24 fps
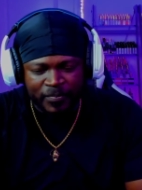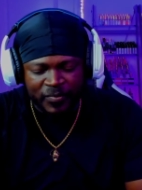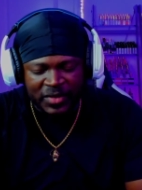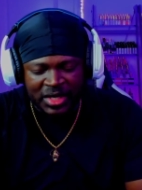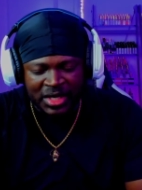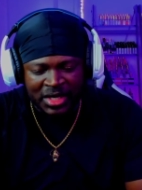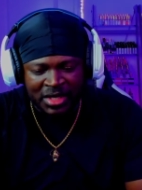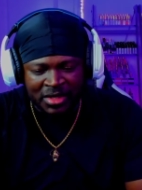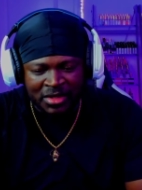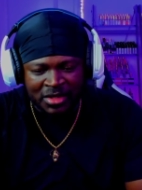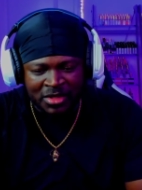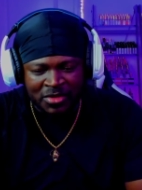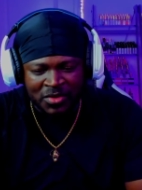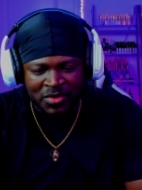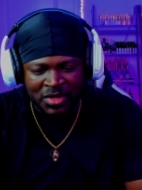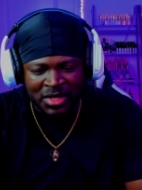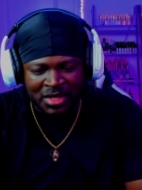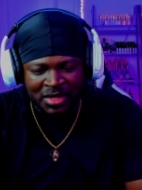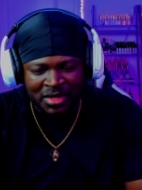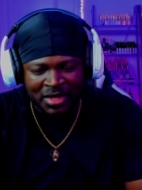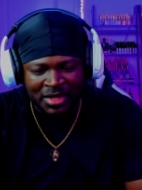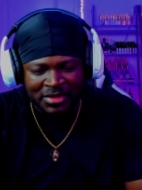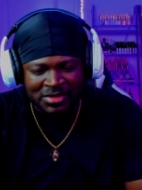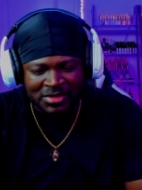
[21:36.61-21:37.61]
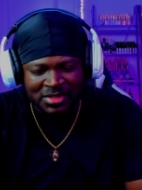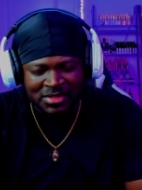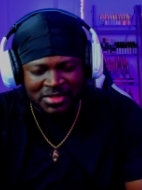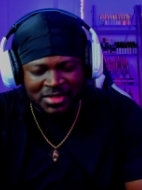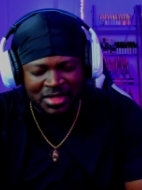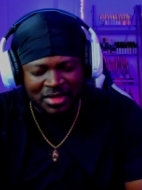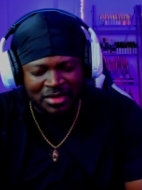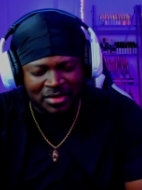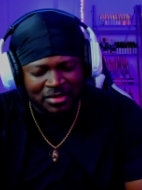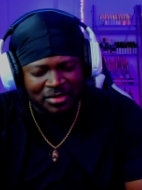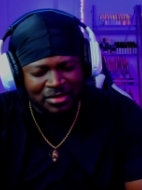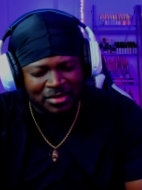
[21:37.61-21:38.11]
And then you get like just that
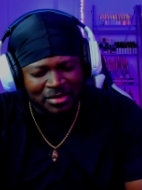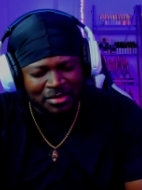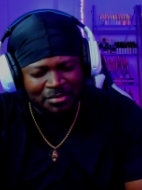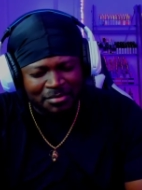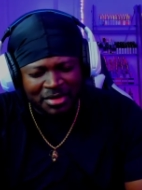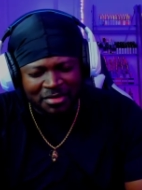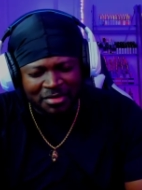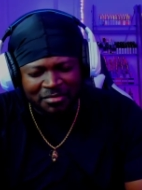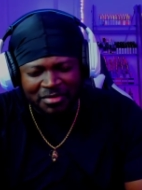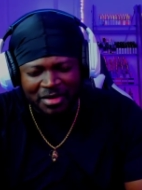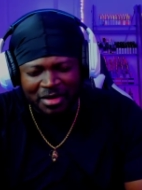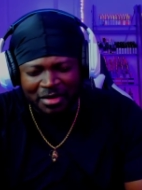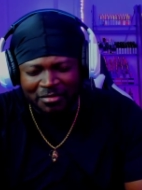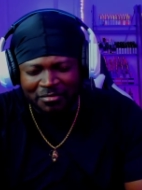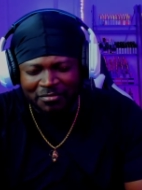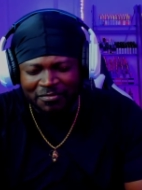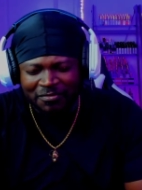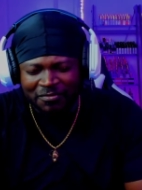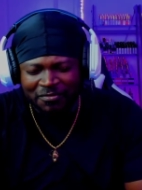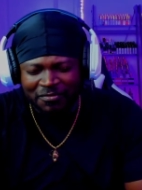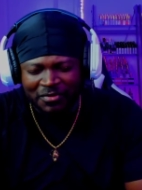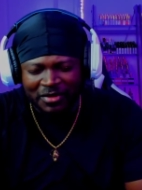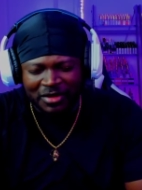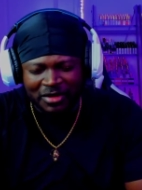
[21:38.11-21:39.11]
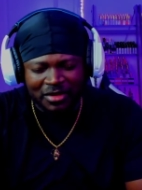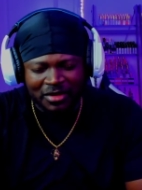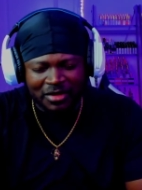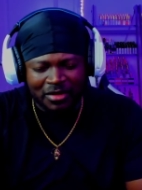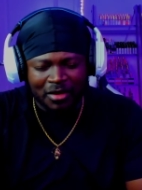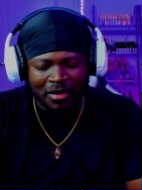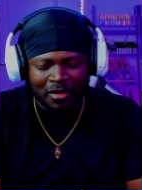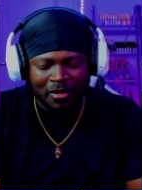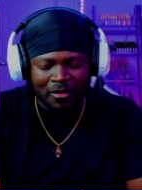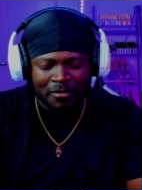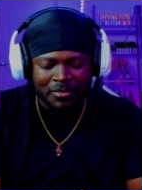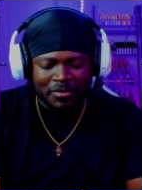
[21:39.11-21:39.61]
little bit of that funk
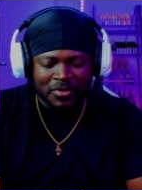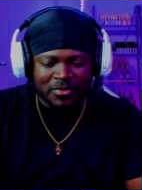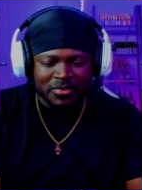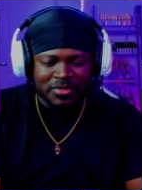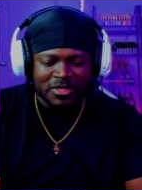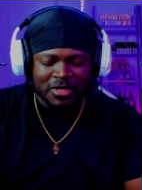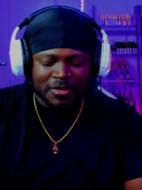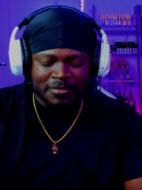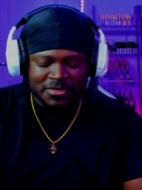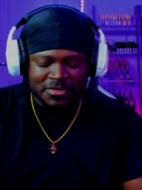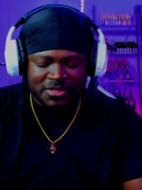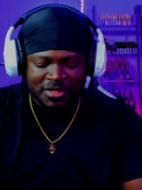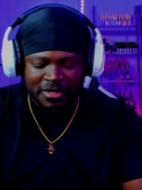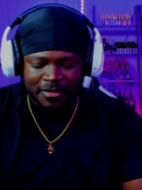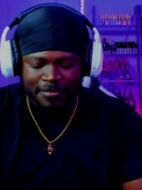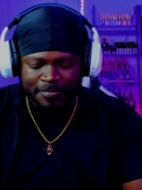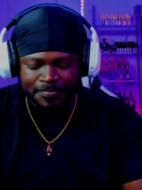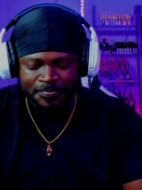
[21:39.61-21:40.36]
almost comes up.